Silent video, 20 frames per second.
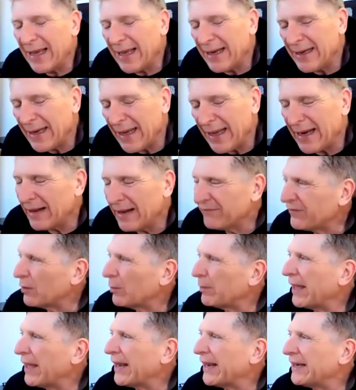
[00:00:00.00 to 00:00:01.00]
and I feel
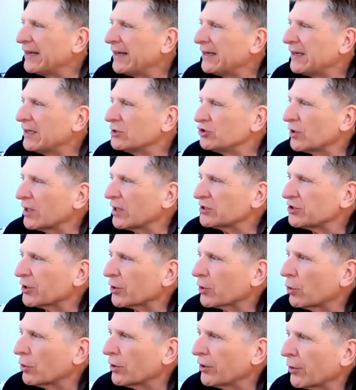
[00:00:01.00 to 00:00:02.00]
bad I didn't address
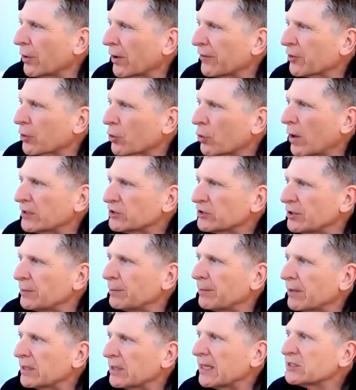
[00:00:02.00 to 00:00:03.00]
your other question,
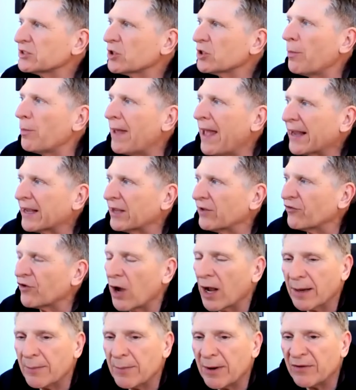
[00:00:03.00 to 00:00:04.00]
but let's go back and
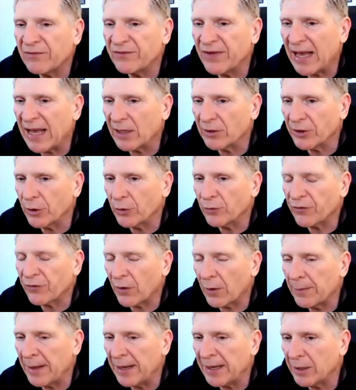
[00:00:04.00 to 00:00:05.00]
talk about value for
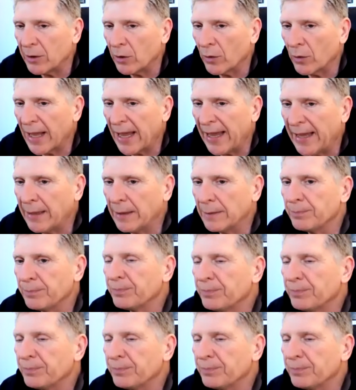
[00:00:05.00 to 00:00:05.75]
a minute, okay?